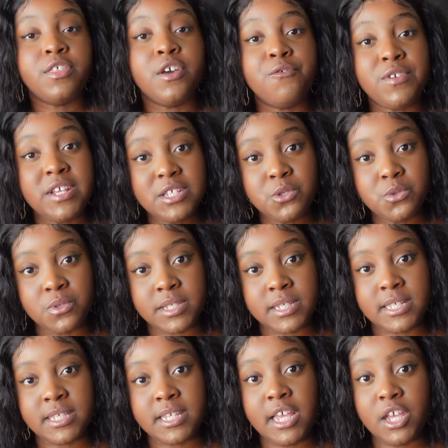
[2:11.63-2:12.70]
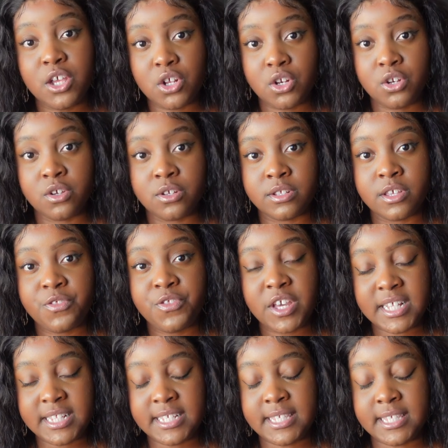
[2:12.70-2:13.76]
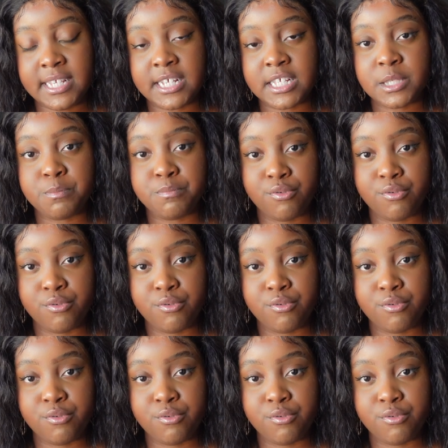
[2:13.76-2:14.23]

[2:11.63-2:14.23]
The resources include 36